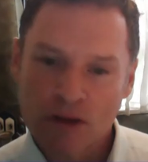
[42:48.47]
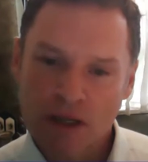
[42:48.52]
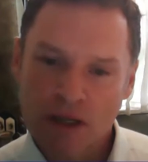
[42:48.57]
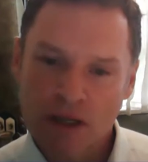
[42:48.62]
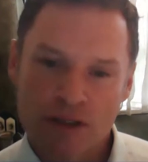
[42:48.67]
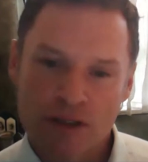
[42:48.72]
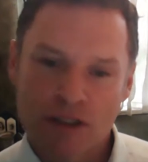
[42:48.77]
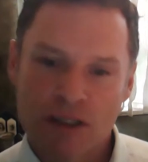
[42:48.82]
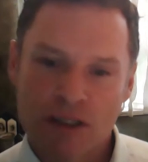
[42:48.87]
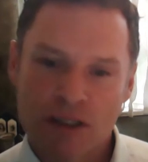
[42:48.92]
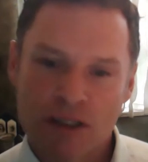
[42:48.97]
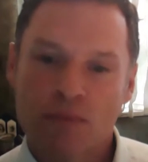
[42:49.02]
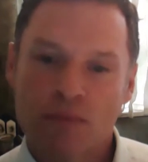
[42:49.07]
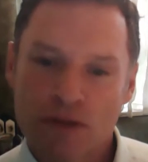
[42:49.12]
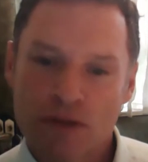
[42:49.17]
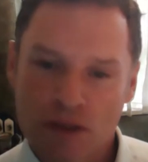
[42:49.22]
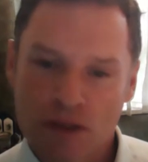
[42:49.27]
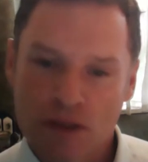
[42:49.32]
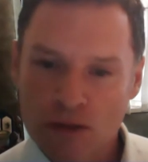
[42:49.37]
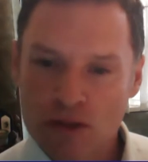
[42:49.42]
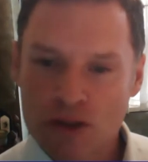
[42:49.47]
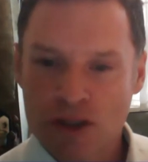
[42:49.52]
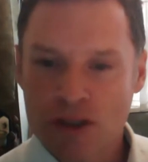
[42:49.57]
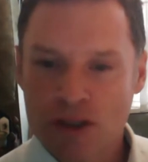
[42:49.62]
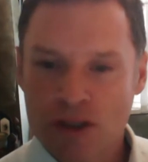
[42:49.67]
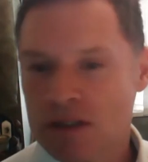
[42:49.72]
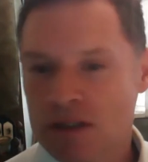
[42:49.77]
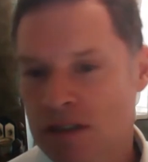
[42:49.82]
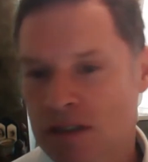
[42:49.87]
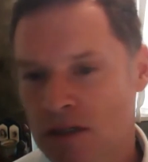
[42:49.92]
for simple
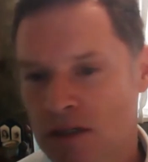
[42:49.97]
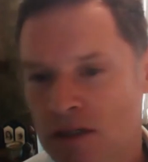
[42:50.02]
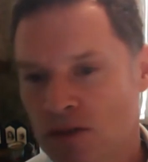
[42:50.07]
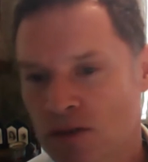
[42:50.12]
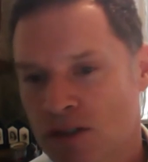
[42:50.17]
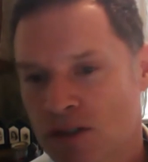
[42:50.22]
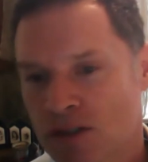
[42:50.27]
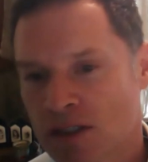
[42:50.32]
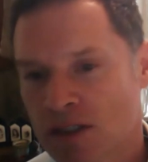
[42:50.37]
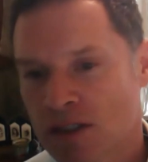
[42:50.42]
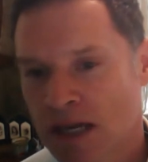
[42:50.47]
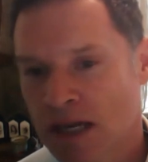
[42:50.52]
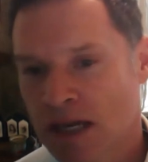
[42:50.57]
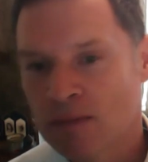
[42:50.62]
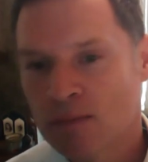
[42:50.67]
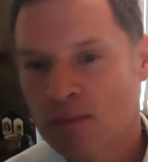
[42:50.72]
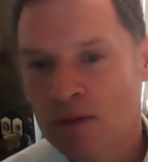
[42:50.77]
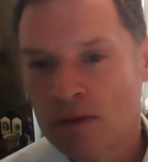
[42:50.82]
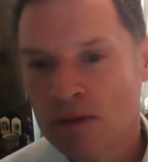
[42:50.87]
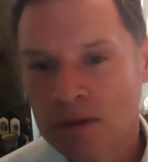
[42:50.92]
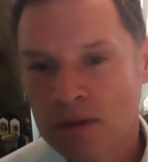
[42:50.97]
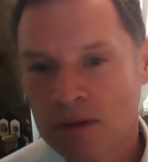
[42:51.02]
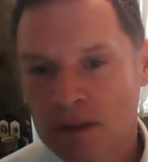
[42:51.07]
solutions that are sustainable.